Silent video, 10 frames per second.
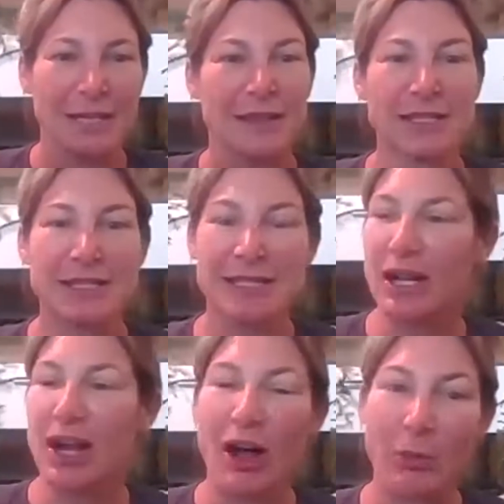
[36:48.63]
This is a
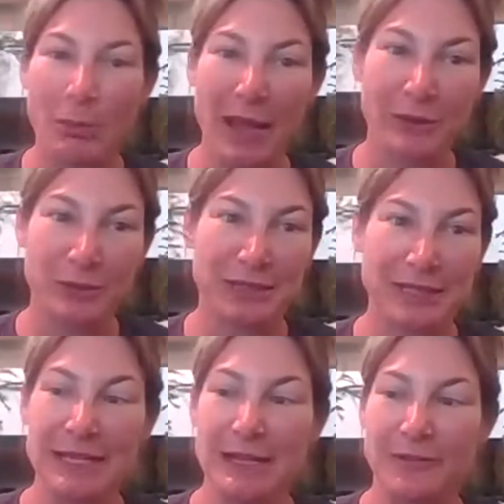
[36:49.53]
compound
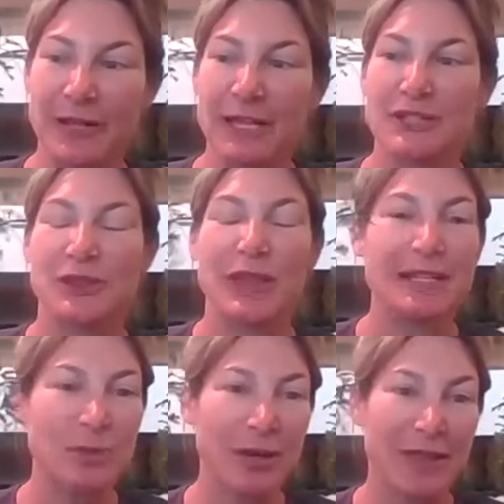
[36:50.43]
leaf. So
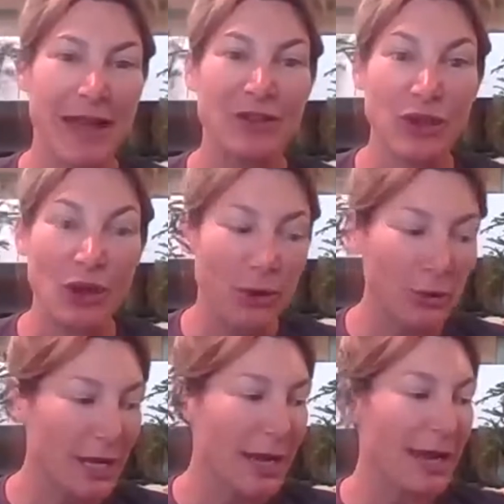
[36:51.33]
that's where that
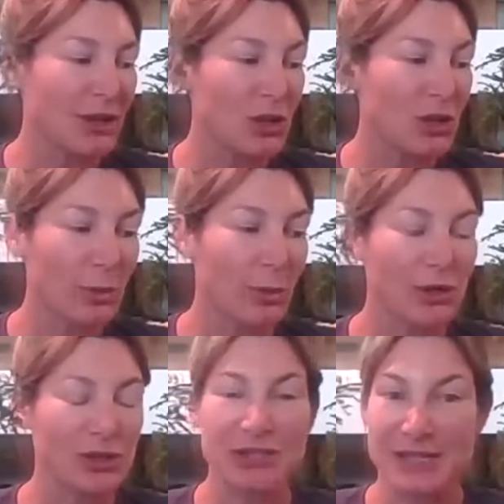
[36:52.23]
node and knowing where
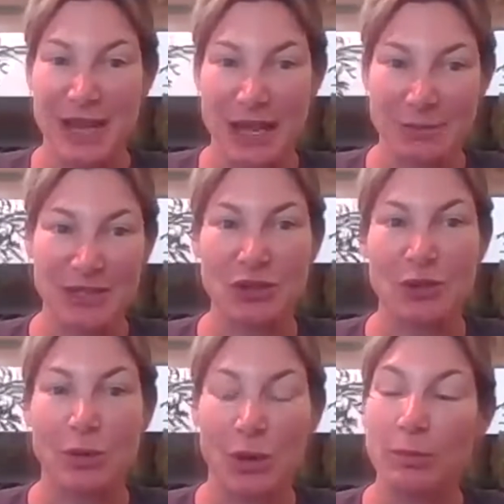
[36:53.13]
your stems and your
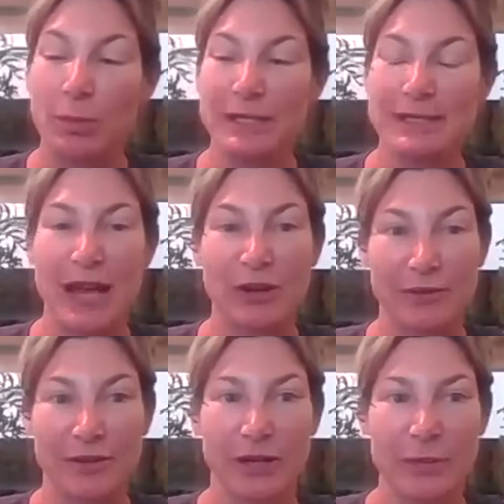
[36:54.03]
growth points at are
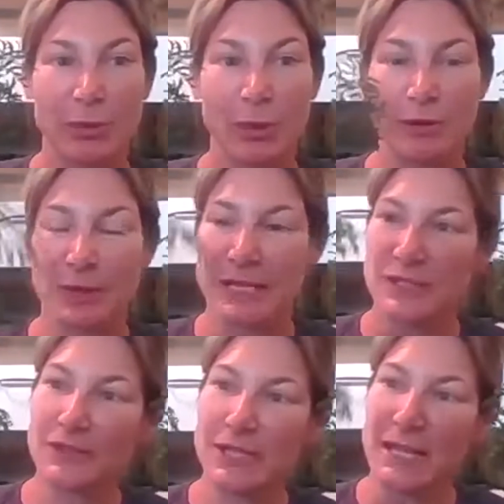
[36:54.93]
very important, because
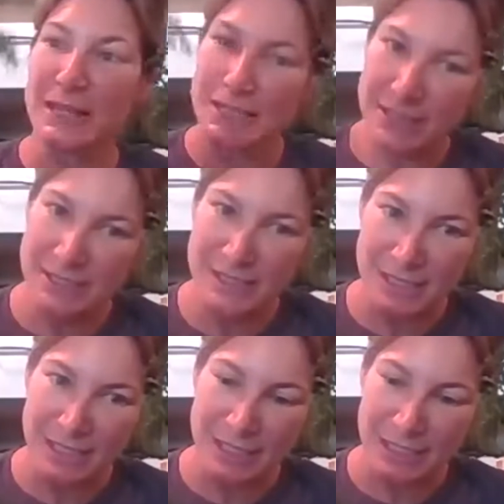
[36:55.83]
if you take this and
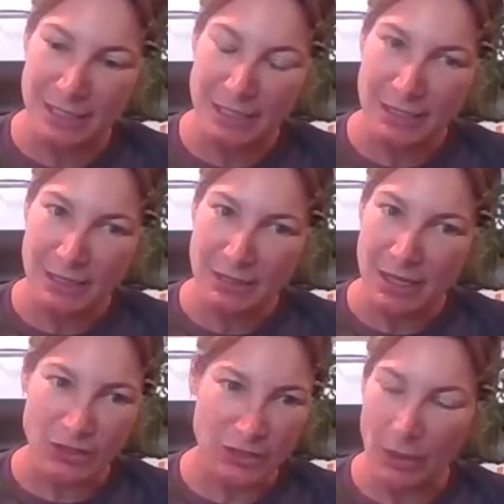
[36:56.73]
stick it in
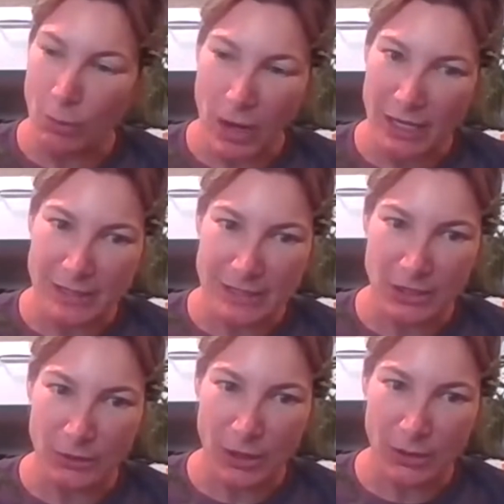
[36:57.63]
and you're like, why isn't
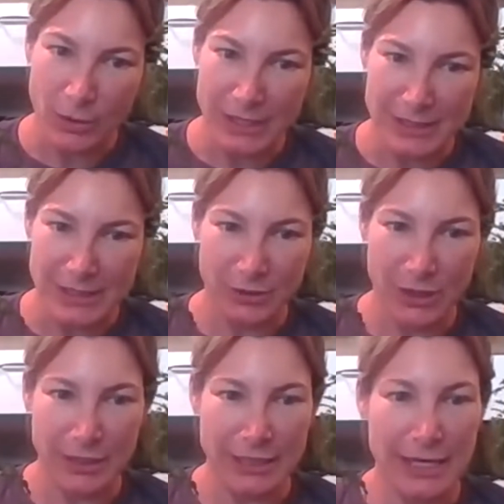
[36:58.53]
it growing? Why isn't it
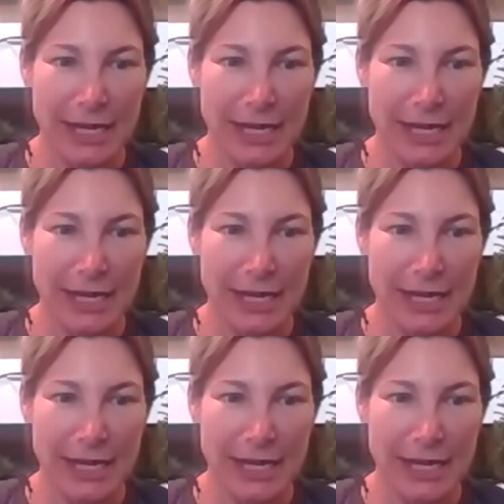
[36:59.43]
growing?